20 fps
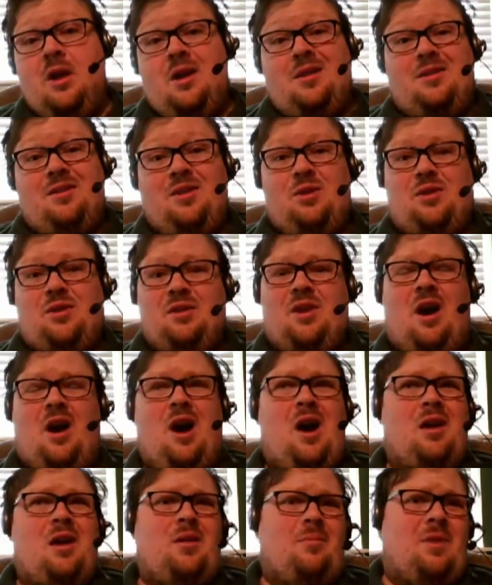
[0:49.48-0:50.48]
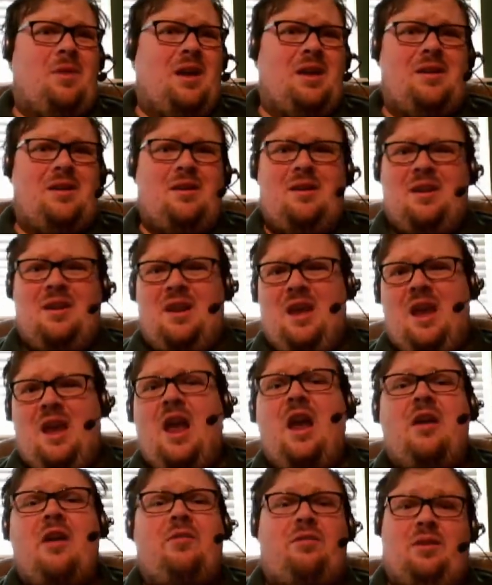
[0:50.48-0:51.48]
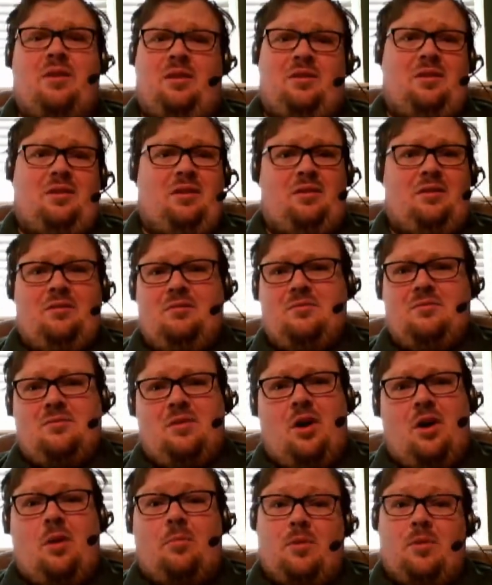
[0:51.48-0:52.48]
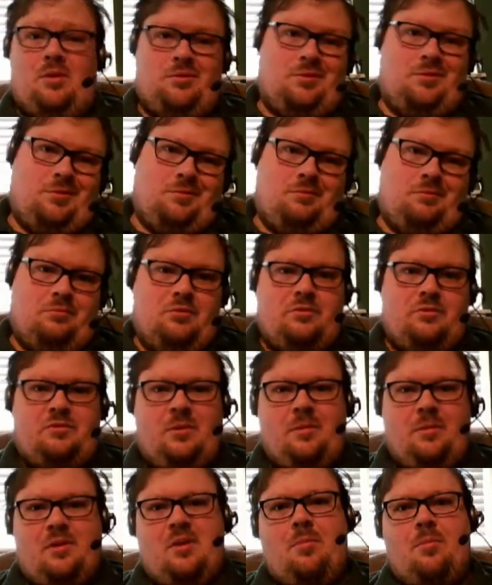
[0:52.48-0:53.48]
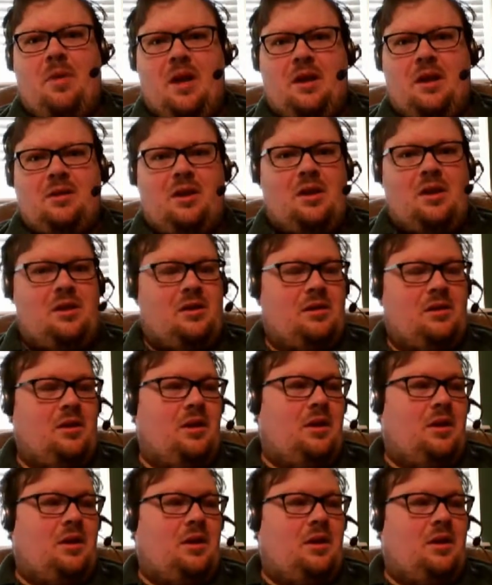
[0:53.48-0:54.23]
You can automate everything, almost, from the command line.